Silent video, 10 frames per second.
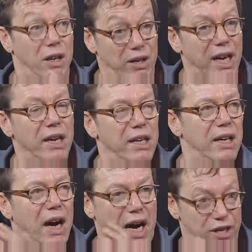Okay,
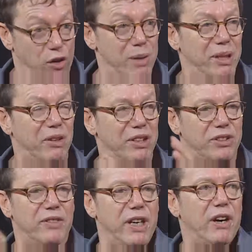I know I'm
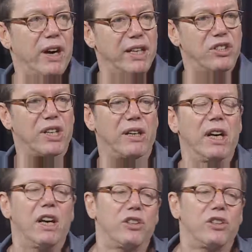aggressive, here I can challenge.